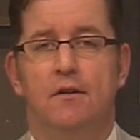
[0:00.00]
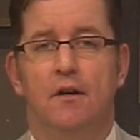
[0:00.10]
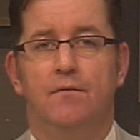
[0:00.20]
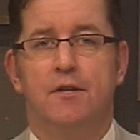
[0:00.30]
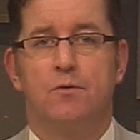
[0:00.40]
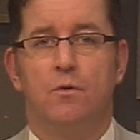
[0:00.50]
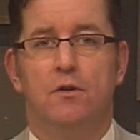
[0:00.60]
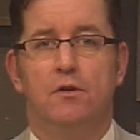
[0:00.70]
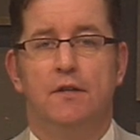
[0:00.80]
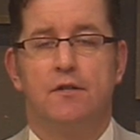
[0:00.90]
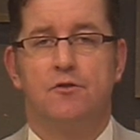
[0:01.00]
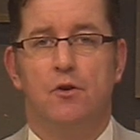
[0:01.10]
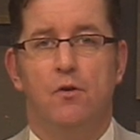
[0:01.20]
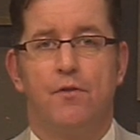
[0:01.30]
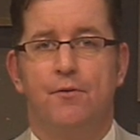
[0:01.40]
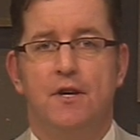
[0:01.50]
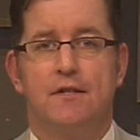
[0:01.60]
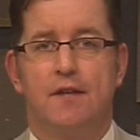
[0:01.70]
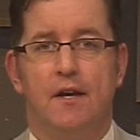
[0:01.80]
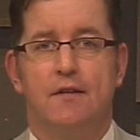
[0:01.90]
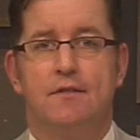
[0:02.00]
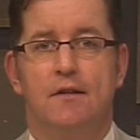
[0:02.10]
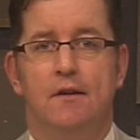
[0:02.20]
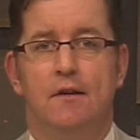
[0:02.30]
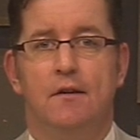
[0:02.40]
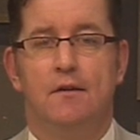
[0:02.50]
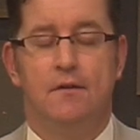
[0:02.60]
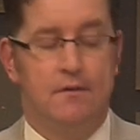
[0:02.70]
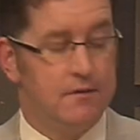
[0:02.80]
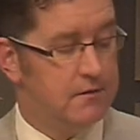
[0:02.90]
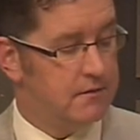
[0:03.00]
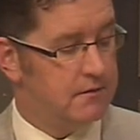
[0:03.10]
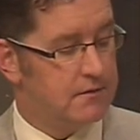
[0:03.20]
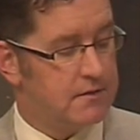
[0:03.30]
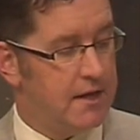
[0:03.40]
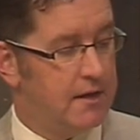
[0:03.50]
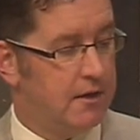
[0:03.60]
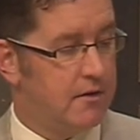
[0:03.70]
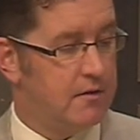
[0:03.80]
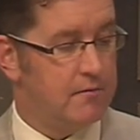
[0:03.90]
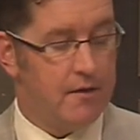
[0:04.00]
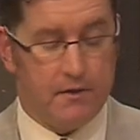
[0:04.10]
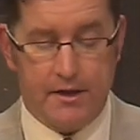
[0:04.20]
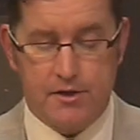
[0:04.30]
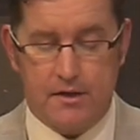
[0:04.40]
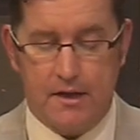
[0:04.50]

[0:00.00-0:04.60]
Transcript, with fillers: of this world, as Joel 3 says. Staying here in Revelation